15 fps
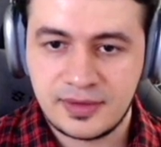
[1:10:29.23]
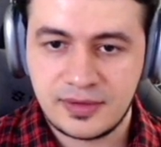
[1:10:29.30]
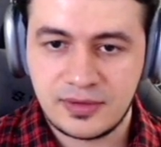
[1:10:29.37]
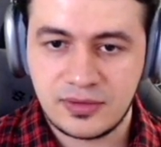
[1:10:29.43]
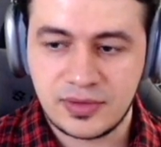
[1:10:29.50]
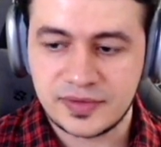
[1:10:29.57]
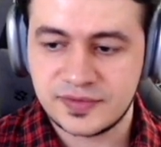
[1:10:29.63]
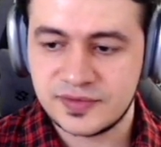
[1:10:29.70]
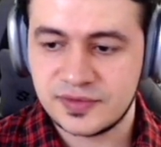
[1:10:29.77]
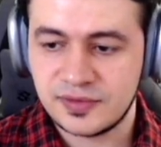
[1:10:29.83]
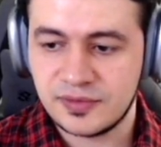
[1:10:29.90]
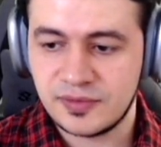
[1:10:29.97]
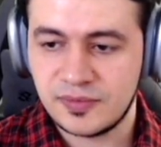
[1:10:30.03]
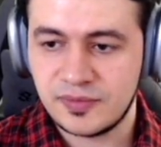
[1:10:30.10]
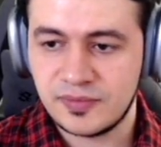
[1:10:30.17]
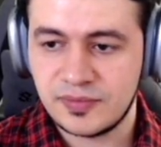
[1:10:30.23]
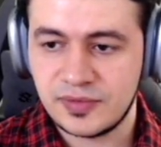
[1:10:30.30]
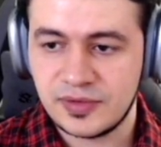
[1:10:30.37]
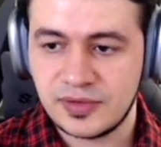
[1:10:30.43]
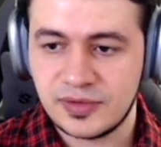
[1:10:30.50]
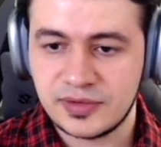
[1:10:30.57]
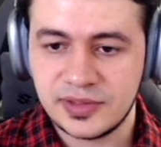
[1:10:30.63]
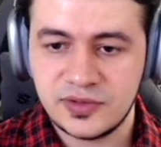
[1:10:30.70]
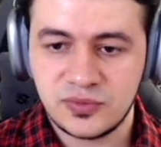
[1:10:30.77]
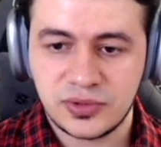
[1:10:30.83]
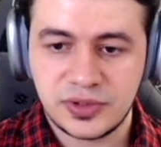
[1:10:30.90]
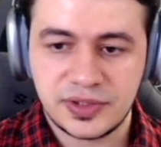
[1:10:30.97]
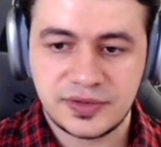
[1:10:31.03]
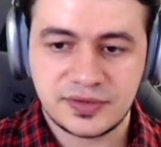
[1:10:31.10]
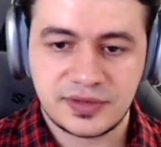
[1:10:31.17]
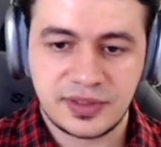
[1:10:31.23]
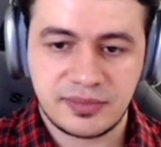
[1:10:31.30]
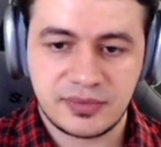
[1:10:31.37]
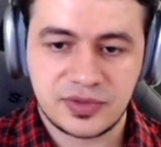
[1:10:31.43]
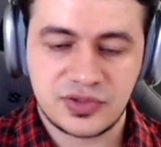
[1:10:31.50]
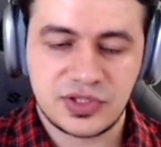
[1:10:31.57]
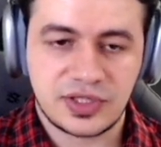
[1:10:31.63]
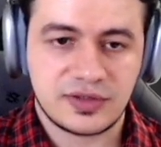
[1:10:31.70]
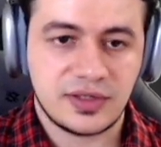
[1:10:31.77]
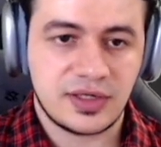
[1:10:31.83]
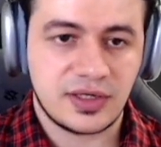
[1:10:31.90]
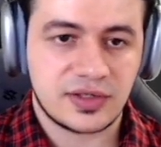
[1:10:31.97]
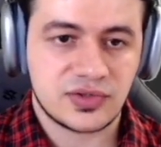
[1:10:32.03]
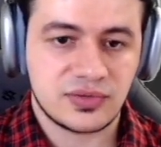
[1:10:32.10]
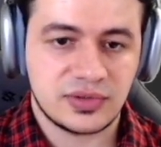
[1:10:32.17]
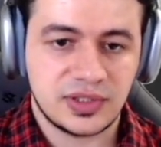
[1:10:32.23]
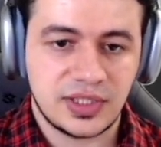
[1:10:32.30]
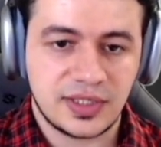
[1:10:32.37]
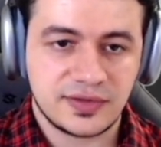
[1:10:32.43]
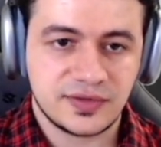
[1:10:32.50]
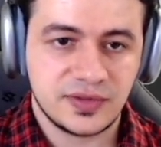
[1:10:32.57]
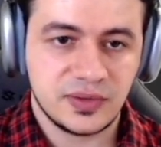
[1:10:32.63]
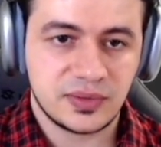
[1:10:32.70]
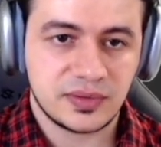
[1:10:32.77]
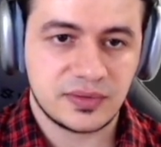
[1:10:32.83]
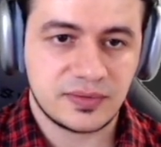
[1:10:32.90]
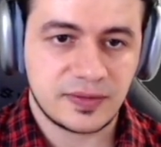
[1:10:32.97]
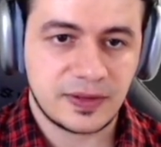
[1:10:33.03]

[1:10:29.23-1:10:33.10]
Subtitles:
All right, some lint warnings. Let me check that actually in Xcode.